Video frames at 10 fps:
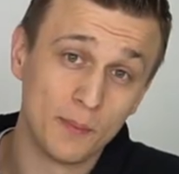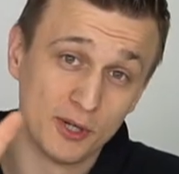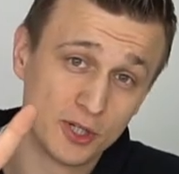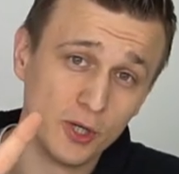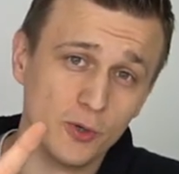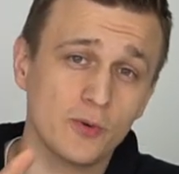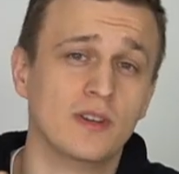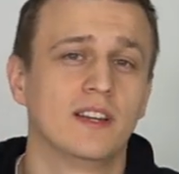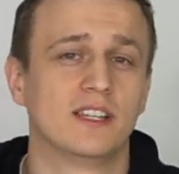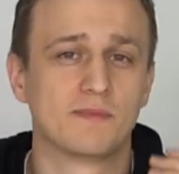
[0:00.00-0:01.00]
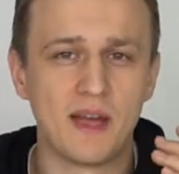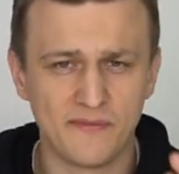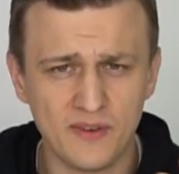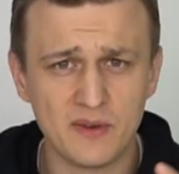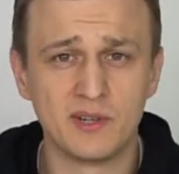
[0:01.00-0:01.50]
number two is my
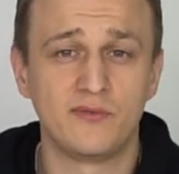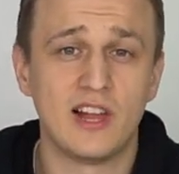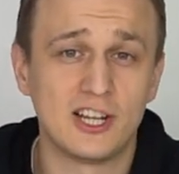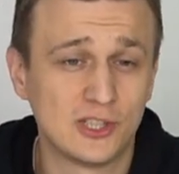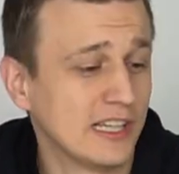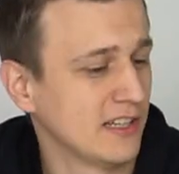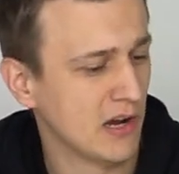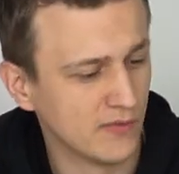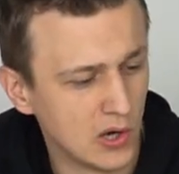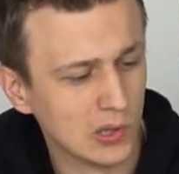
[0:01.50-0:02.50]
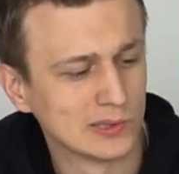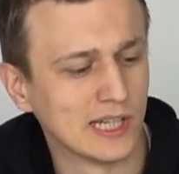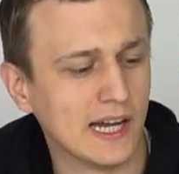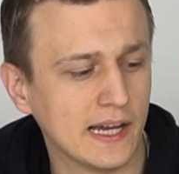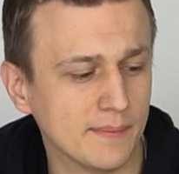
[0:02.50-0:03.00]
favorite flashlight of all
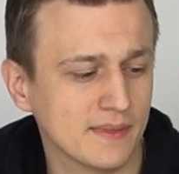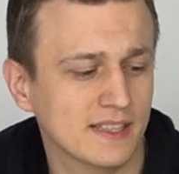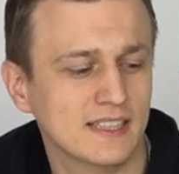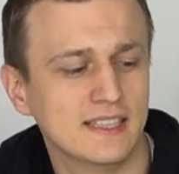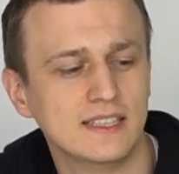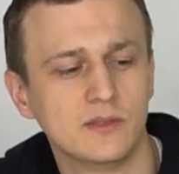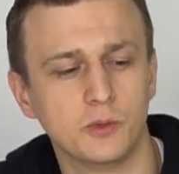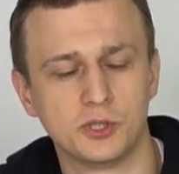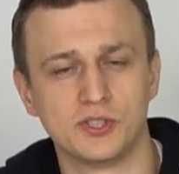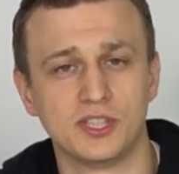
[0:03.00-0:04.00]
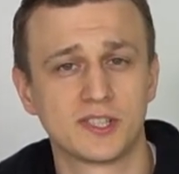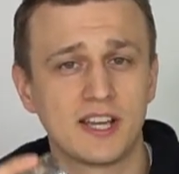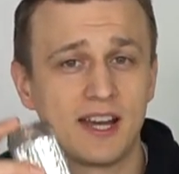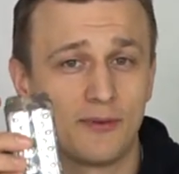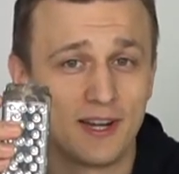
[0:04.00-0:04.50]
time, which is this
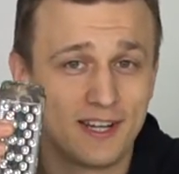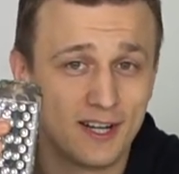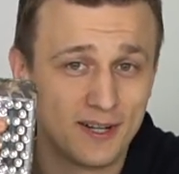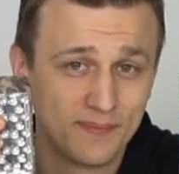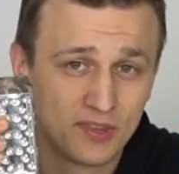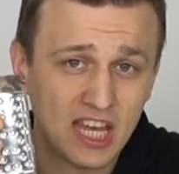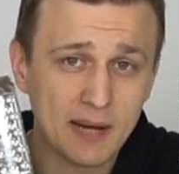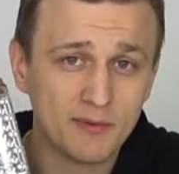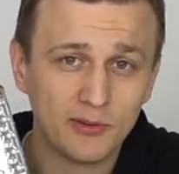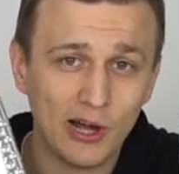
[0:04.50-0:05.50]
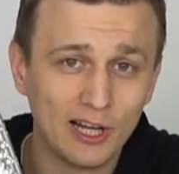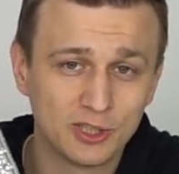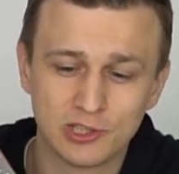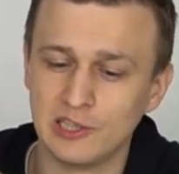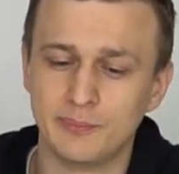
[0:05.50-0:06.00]
guy right here,
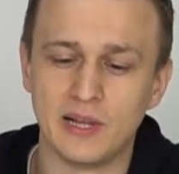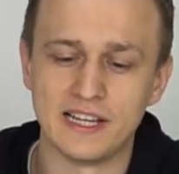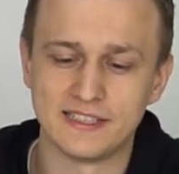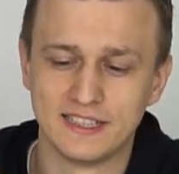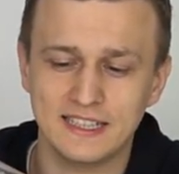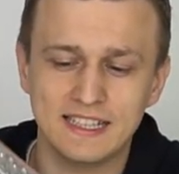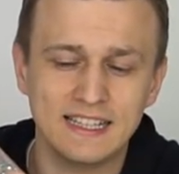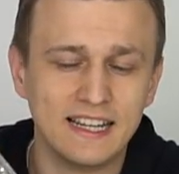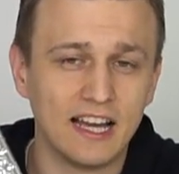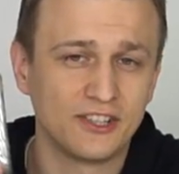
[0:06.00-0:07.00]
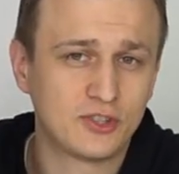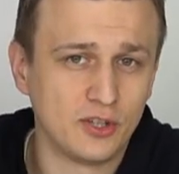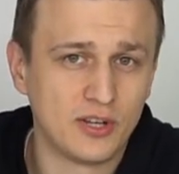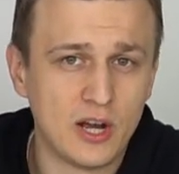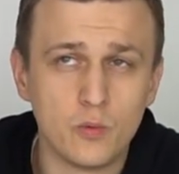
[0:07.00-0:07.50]
camouflage clip light. I
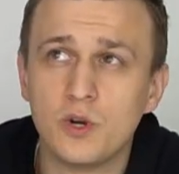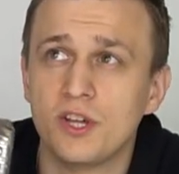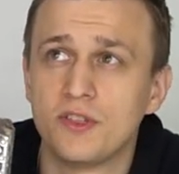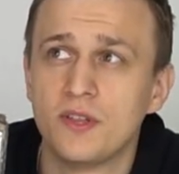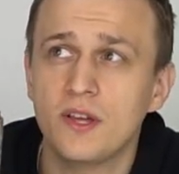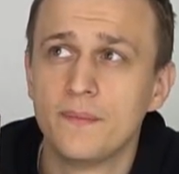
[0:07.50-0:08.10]
started out with,